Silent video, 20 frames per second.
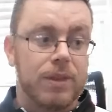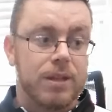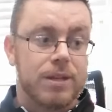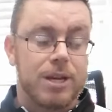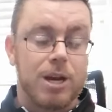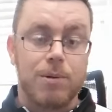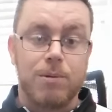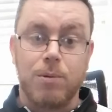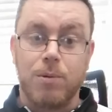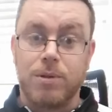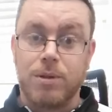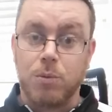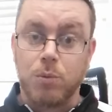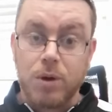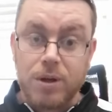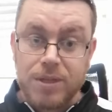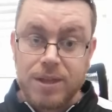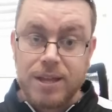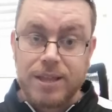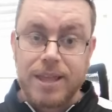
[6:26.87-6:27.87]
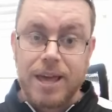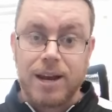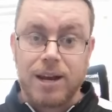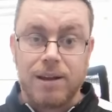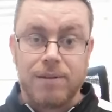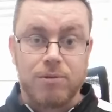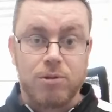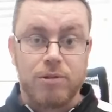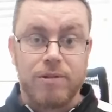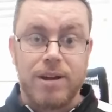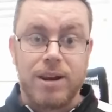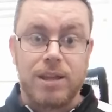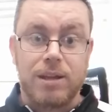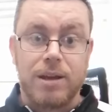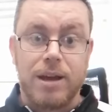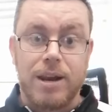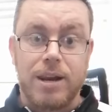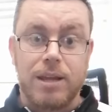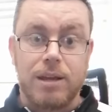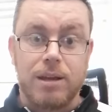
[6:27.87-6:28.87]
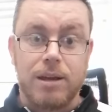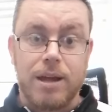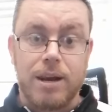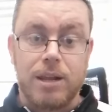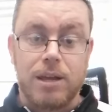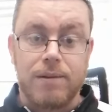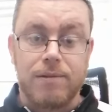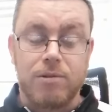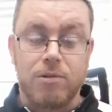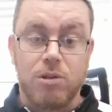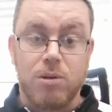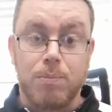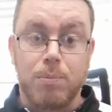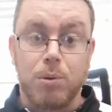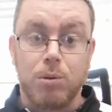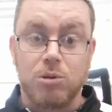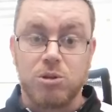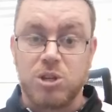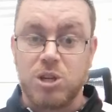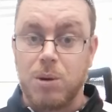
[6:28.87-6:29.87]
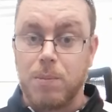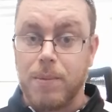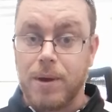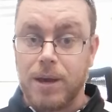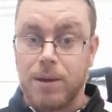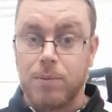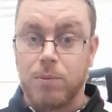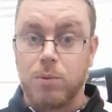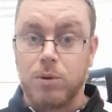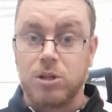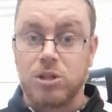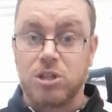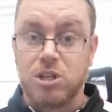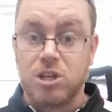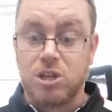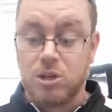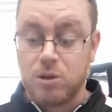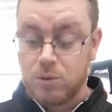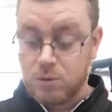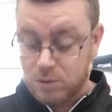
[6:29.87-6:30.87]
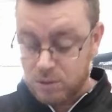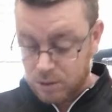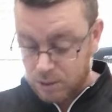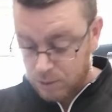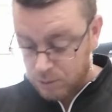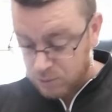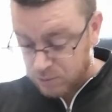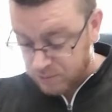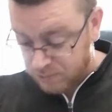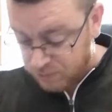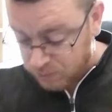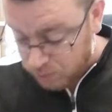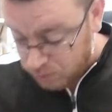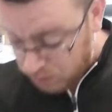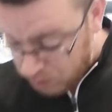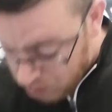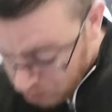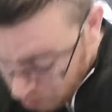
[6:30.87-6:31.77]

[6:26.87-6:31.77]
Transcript: help you with your deadlift or any of your other pulls that you may wish to use those for.